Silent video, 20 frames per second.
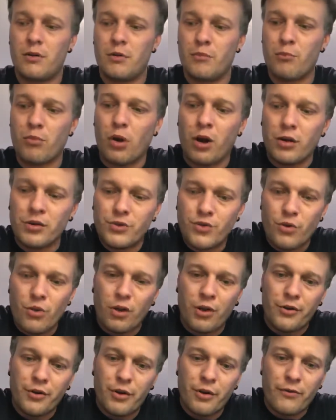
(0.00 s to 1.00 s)
bronzer
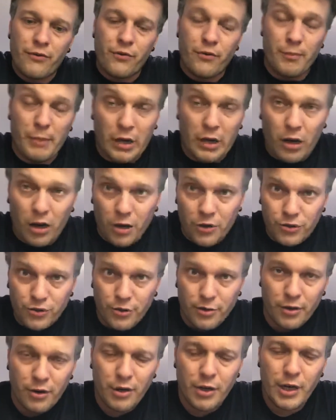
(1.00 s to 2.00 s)
on there for my
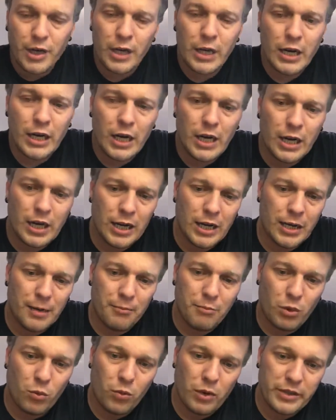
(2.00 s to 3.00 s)
contour.
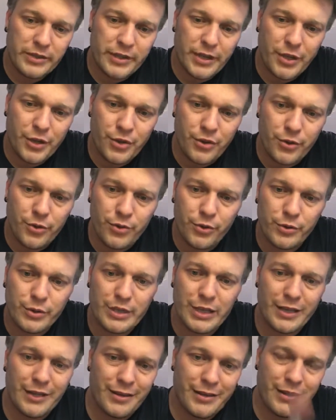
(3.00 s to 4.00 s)
But once I use
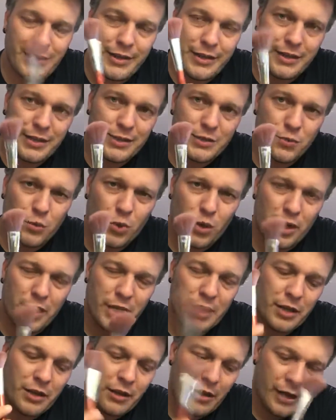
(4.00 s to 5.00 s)
this
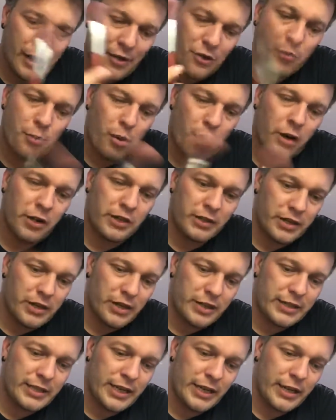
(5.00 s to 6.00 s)
one, the other product
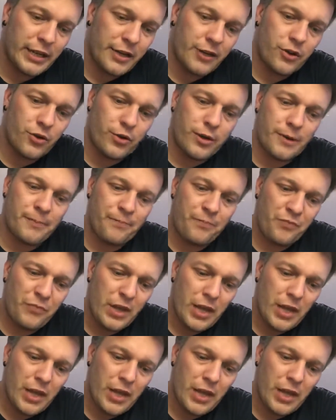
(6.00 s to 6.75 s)
does get into it.